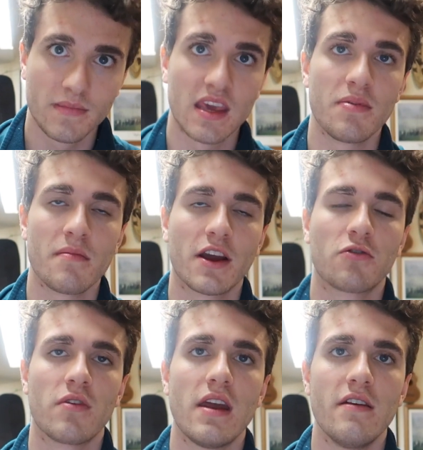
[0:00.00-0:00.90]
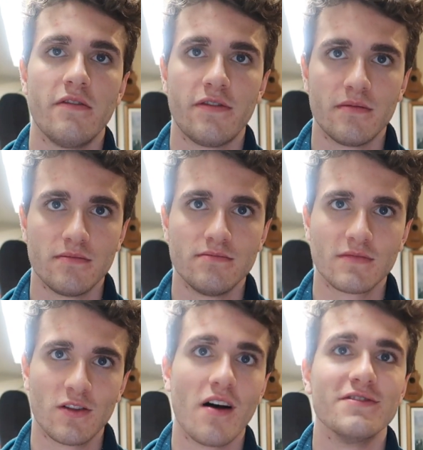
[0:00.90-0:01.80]
keeping my creative
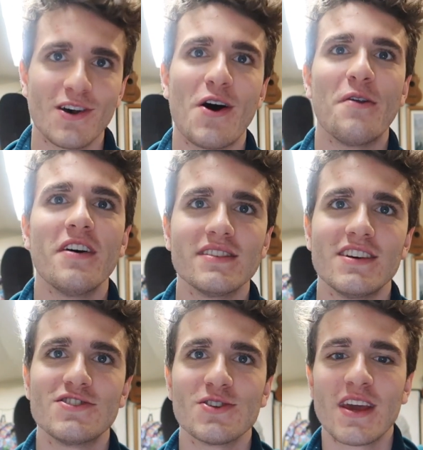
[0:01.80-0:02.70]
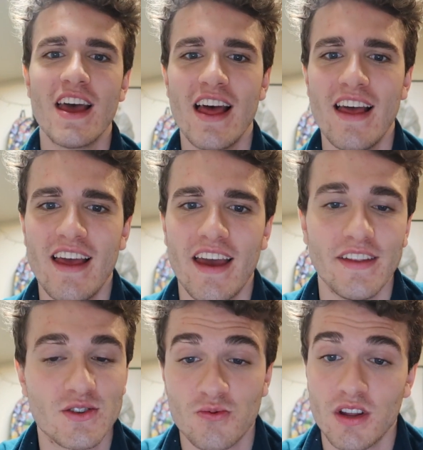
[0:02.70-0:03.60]
gloves on, essentially.
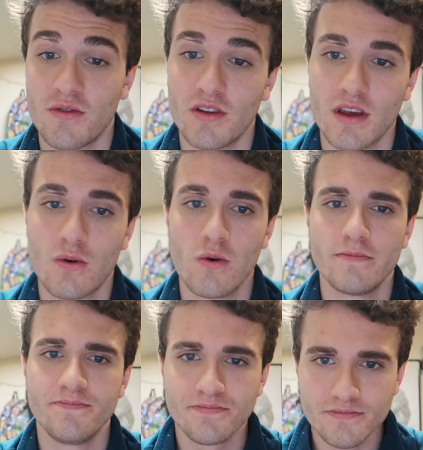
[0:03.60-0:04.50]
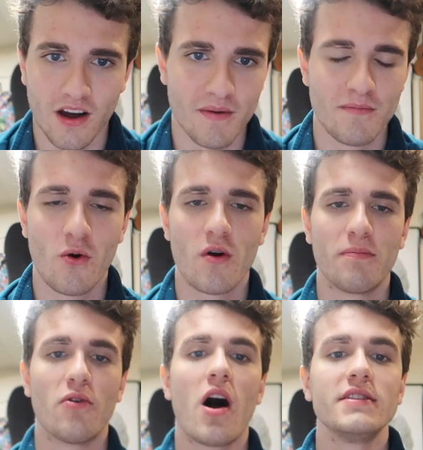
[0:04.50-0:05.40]
And it's really, really cool. On a more
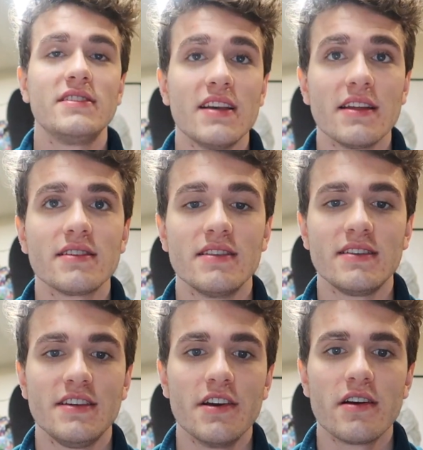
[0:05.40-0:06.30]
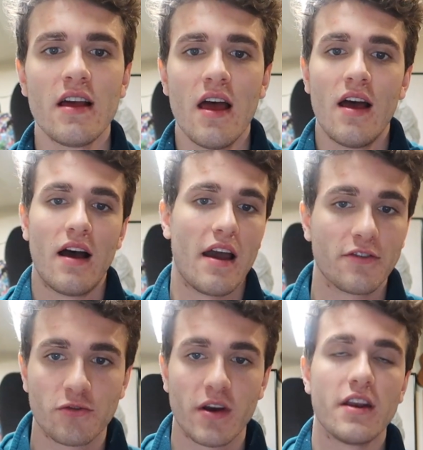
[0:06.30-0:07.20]
broad sense this year,
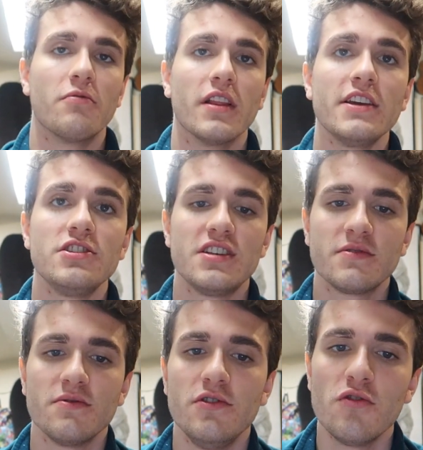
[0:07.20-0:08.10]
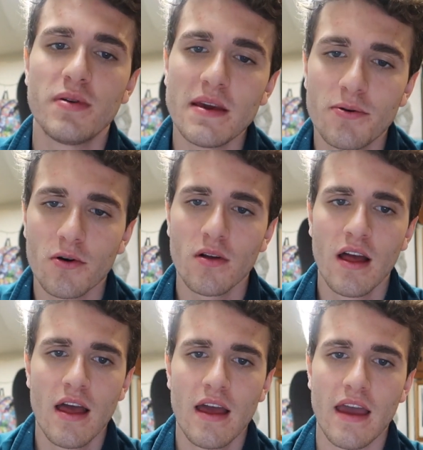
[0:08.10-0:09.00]
I've created relationships with new people
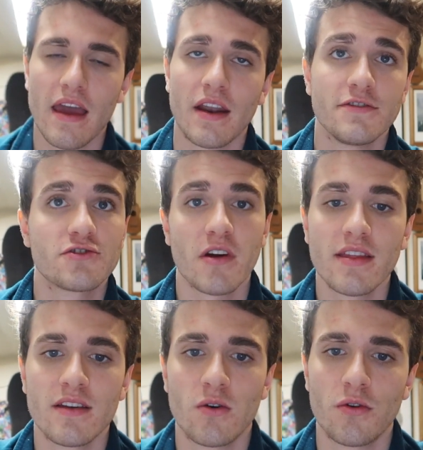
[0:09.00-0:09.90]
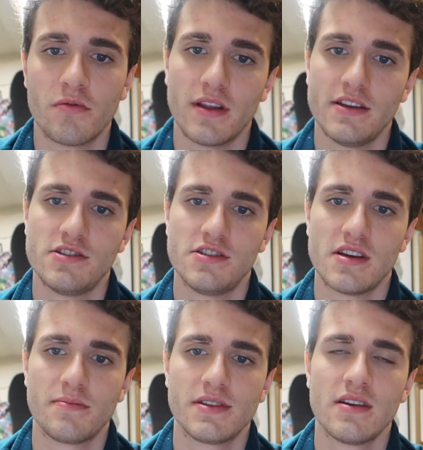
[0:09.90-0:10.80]
and I've strengthened old
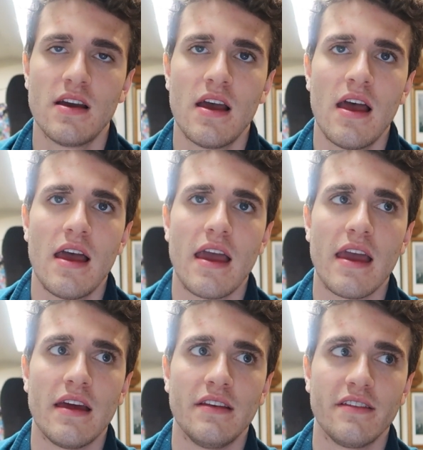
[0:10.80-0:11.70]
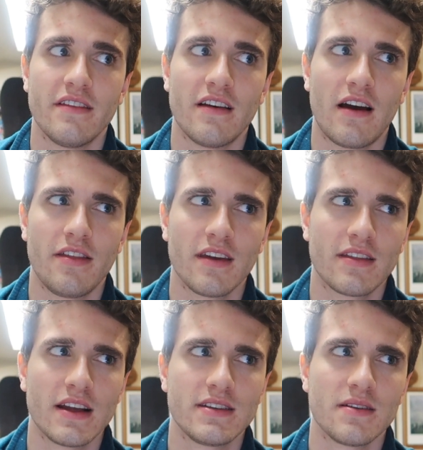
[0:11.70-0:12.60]
relationships. And I
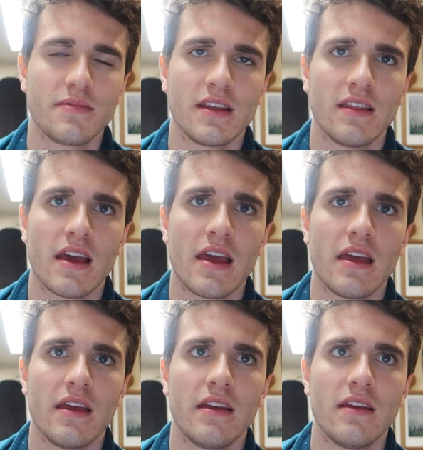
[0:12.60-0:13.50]
think that's something that